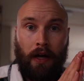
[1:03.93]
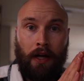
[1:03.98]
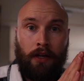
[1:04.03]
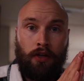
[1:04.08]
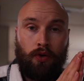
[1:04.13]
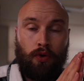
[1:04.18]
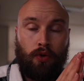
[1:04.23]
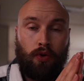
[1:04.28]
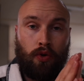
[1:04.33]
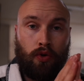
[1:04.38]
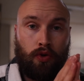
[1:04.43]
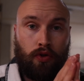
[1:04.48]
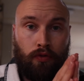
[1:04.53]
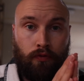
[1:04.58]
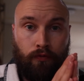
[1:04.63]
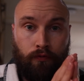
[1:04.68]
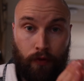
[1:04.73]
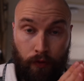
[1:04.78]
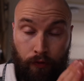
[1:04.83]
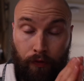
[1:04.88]
and you
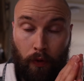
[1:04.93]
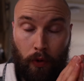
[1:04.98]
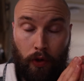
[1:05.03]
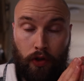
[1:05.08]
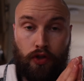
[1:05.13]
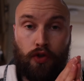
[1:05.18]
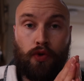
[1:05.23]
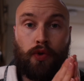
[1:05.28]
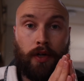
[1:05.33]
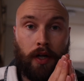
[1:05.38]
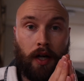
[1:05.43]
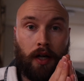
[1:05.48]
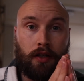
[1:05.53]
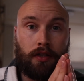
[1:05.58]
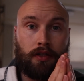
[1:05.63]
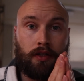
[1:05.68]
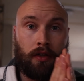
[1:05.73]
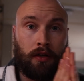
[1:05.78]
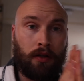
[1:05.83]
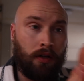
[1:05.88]
feel you're too young
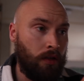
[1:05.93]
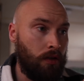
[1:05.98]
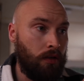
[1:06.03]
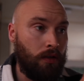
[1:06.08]
to